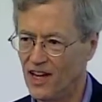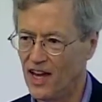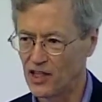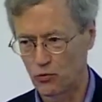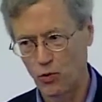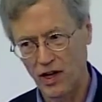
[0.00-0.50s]

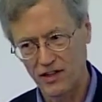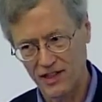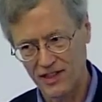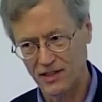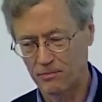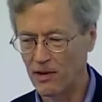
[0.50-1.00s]
as well
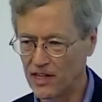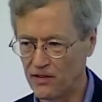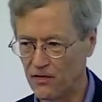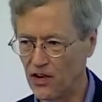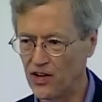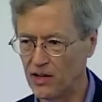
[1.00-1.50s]
as making
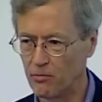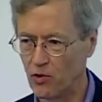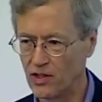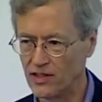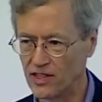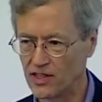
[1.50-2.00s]
very
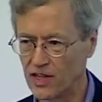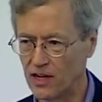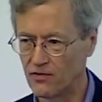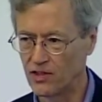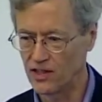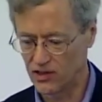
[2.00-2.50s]
important
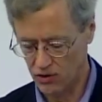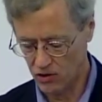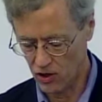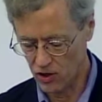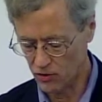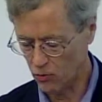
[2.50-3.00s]
discoveries
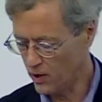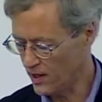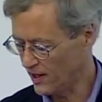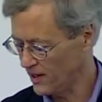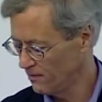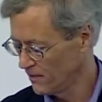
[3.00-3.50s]
along the
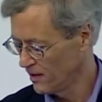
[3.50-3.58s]
way.